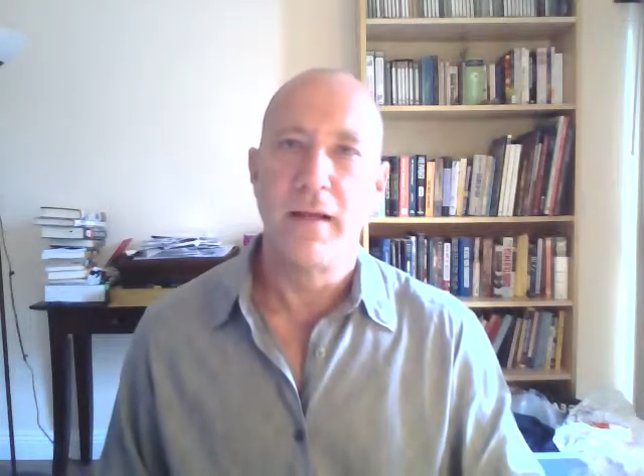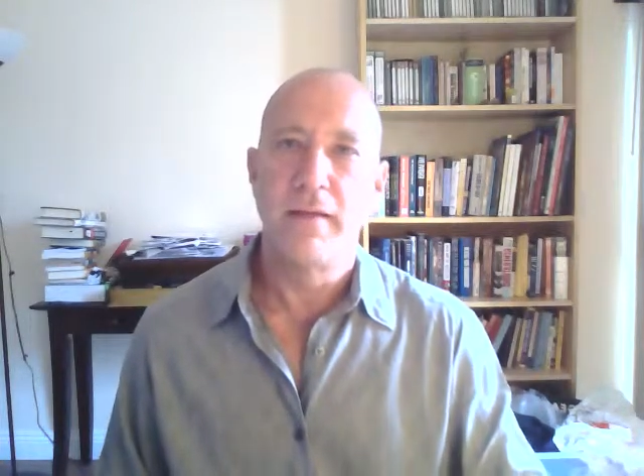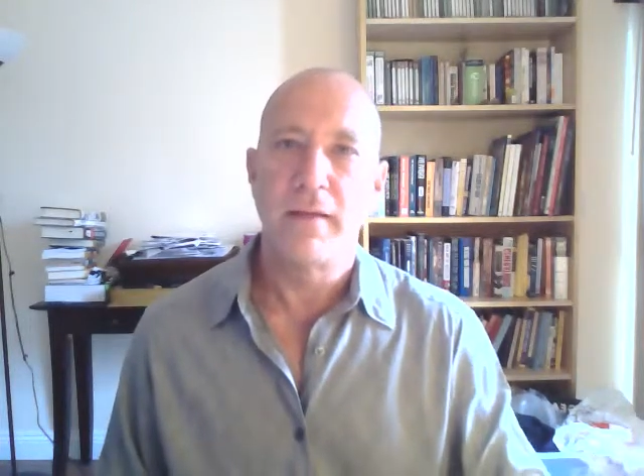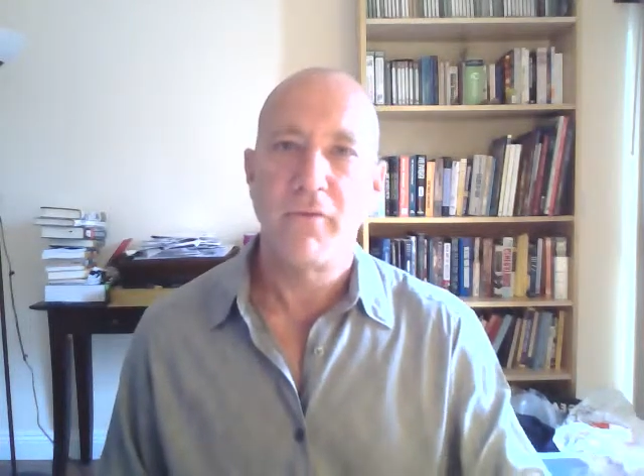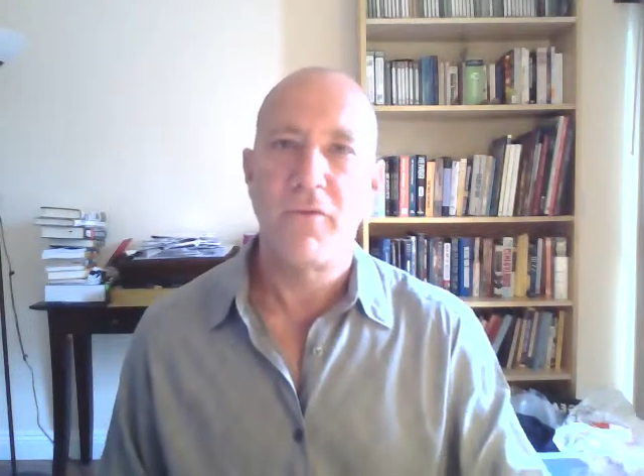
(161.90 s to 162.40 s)

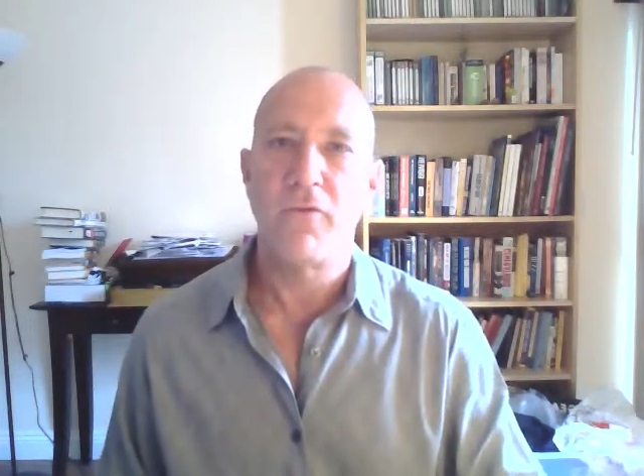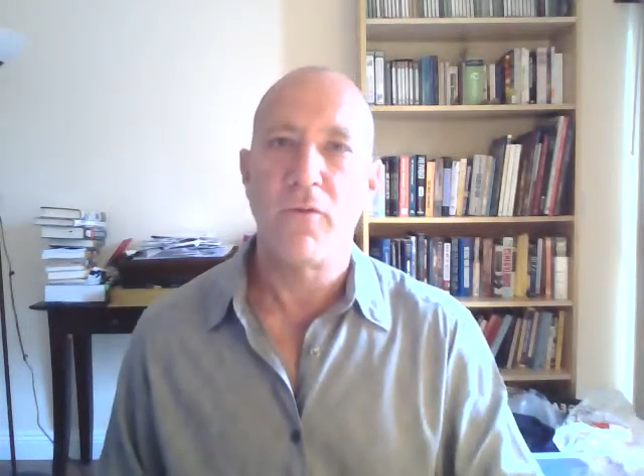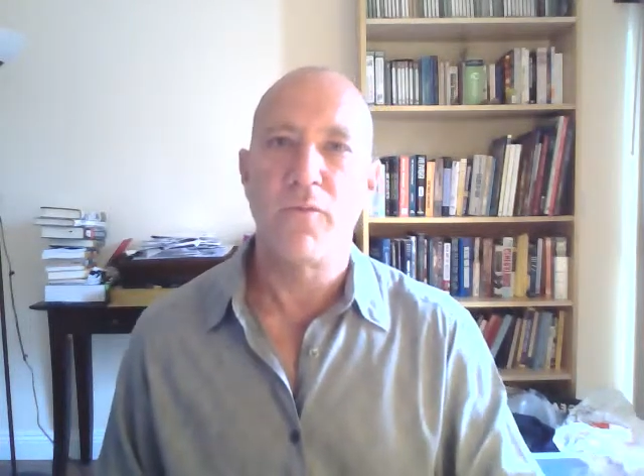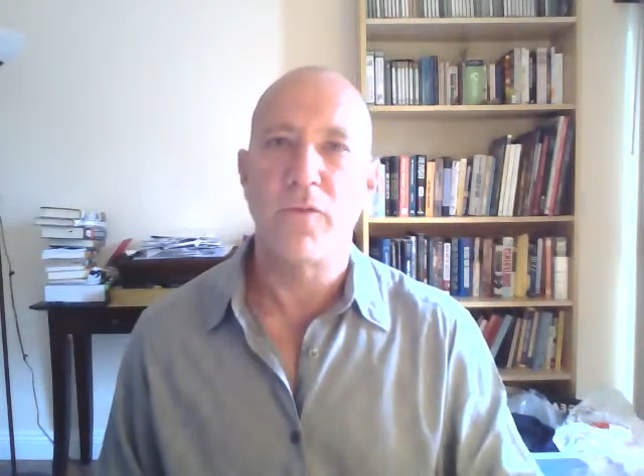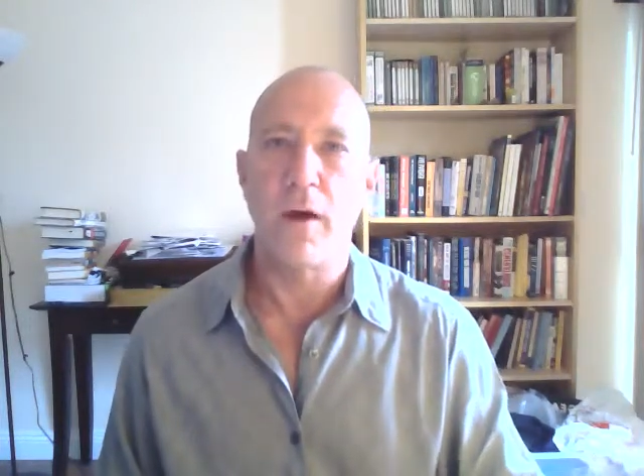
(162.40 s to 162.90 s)
let's
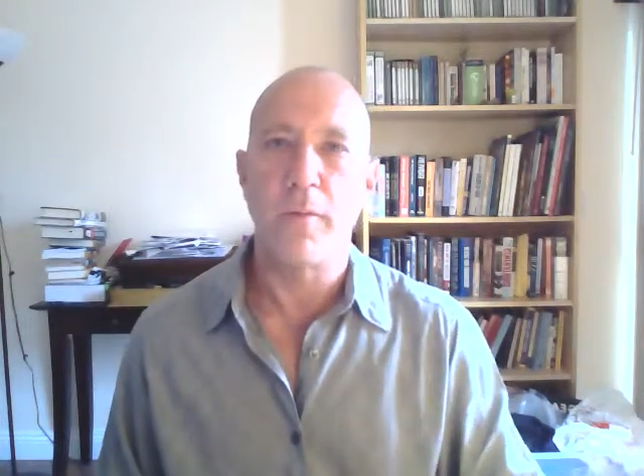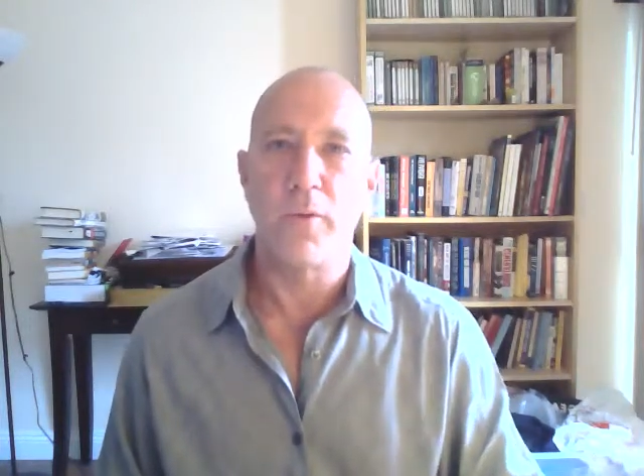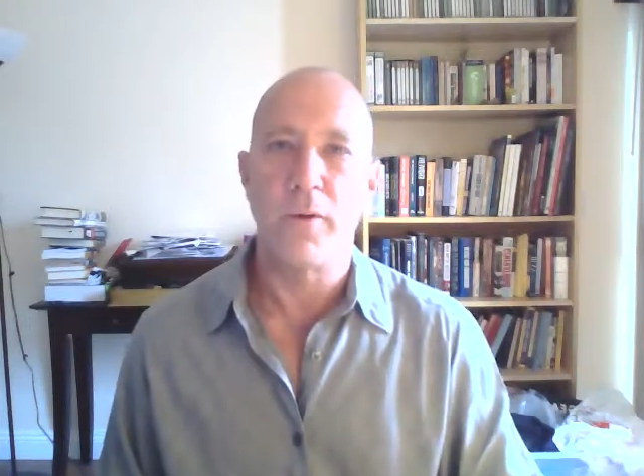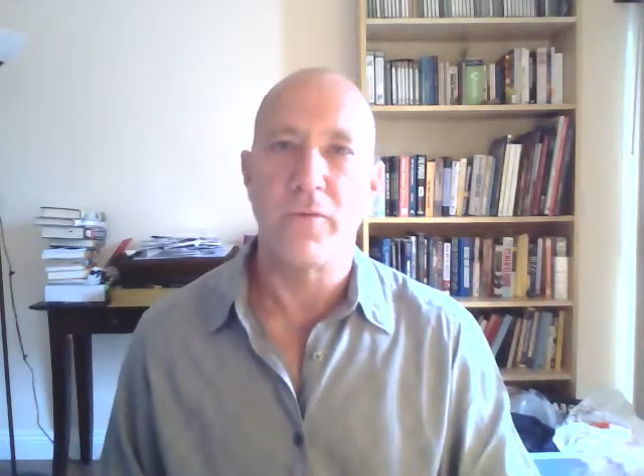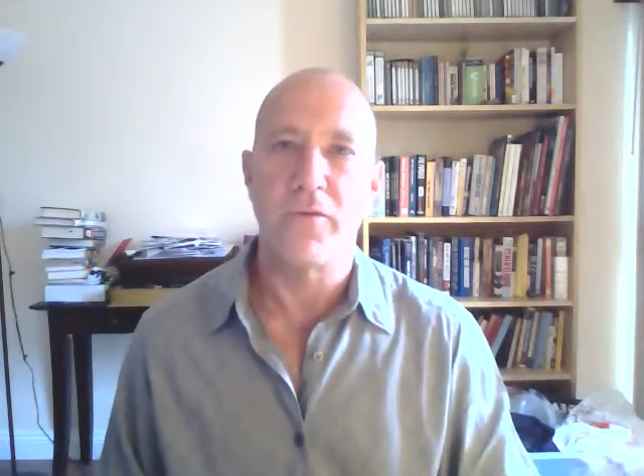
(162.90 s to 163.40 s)
assume for our
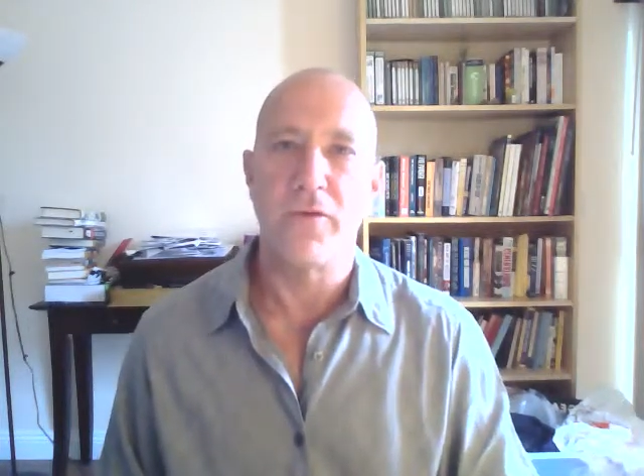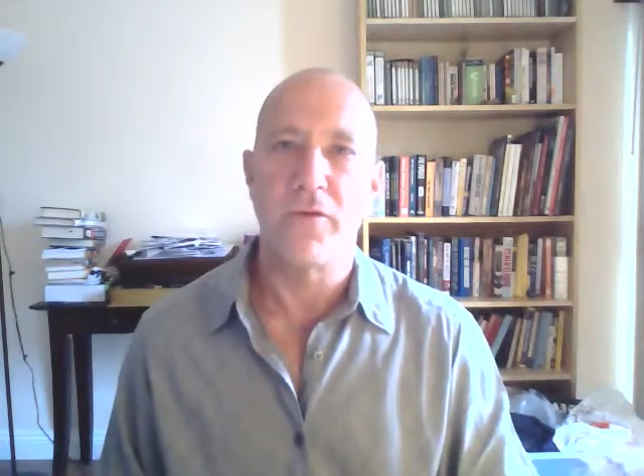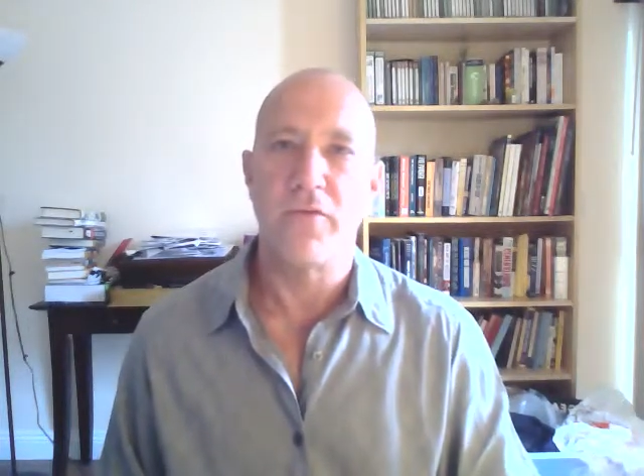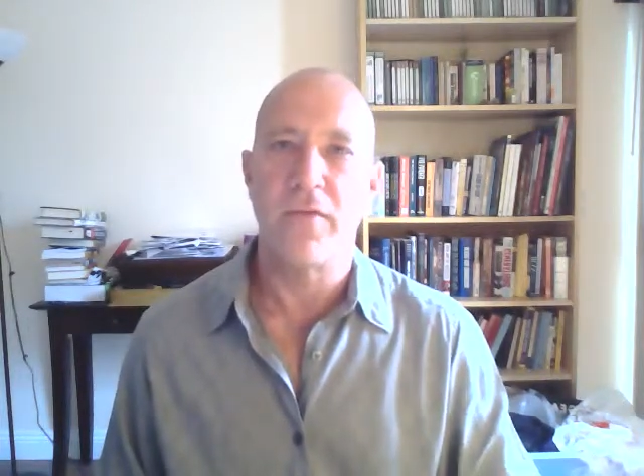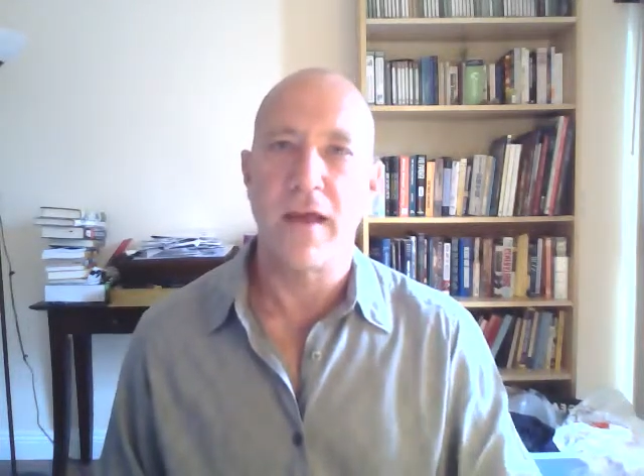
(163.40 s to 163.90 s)

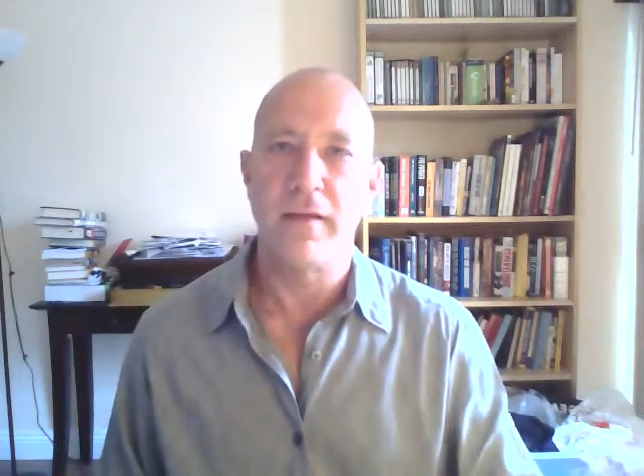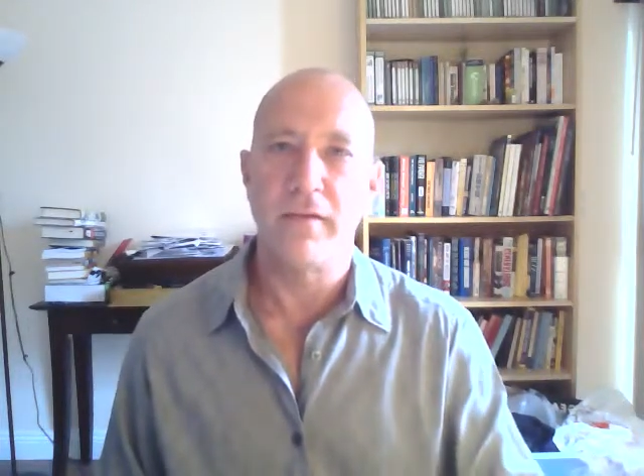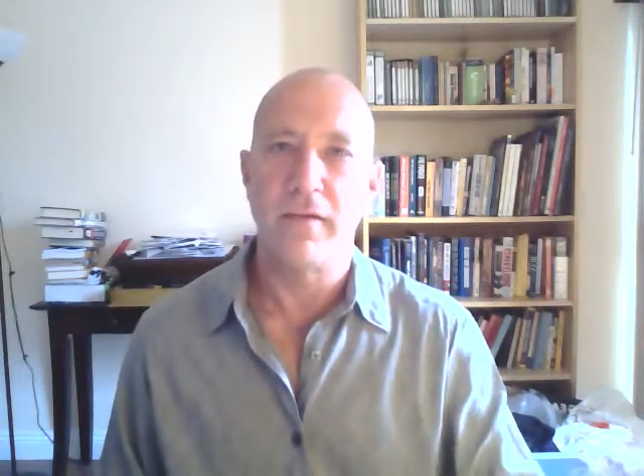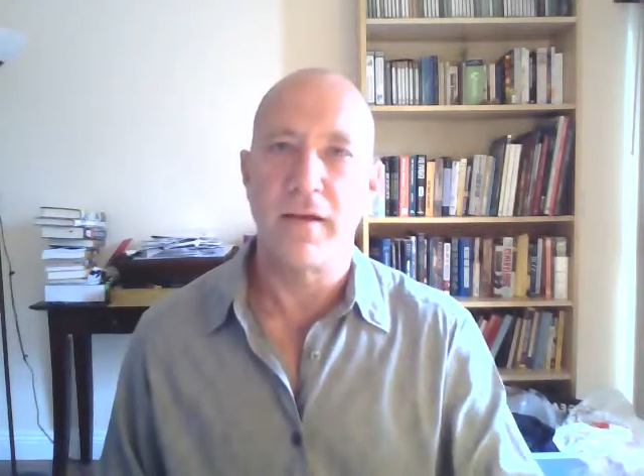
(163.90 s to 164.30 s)
purposes that